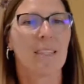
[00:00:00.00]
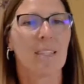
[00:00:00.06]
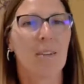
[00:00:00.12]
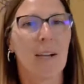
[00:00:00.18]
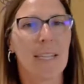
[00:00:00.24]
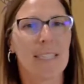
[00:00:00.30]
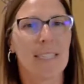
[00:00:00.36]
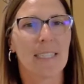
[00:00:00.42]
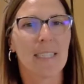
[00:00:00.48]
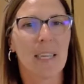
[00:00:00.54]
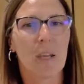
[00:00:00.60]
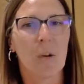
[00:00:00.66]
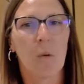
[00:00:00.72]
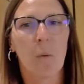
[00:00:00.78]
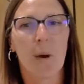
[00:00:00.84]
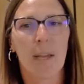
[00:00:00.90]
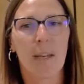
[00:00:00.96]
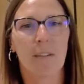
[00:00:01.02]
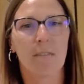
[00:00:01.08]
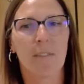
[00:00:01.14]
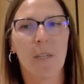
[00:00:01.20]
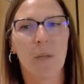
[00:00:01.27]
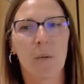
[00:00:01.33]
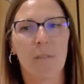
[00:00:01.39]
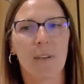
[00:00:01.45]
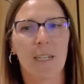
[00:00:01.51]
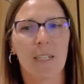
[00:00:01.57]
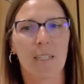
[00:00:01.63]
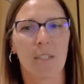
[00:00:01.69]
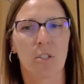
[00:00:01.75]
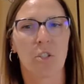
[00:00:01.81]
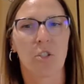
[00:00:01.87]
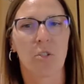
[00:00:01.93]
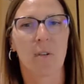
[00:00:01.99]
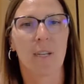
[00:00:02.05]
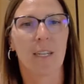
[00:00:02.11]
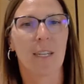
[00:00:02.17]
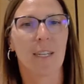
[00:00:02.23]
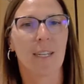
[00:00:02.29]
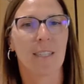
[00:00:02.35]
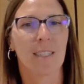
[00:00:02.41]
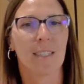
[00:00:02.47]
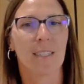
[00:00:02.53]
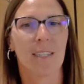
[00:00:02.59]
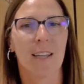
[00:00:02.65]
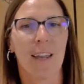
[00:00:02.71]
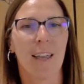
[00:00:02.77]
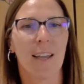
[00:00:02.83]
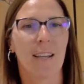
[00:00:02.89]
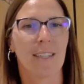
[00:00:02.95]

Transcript: So I see quite a few of us are joining us today.